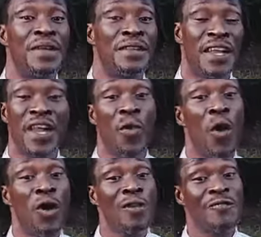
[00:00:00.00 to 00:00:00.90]
they
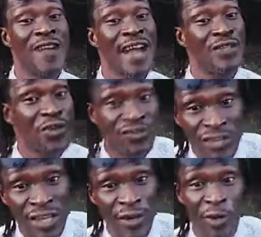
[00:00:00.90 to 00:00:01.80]
work
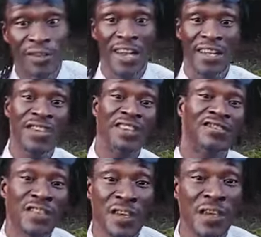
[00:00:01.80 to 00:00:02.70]
righteously or
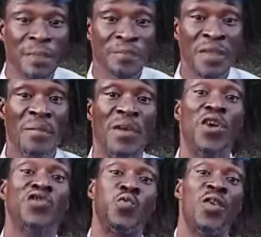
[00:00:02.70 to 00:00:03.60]
diligently
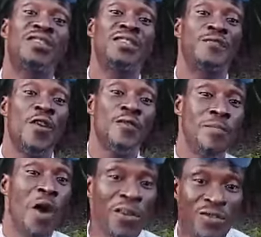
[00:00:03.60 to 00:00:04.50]
because what's in it for
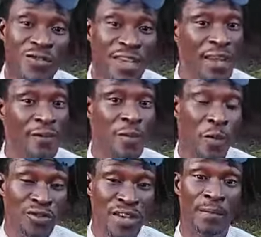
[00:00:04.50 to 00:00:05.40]
reports, they need a
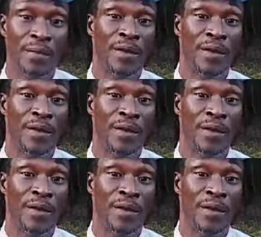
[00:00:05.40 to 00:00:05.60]
reporter.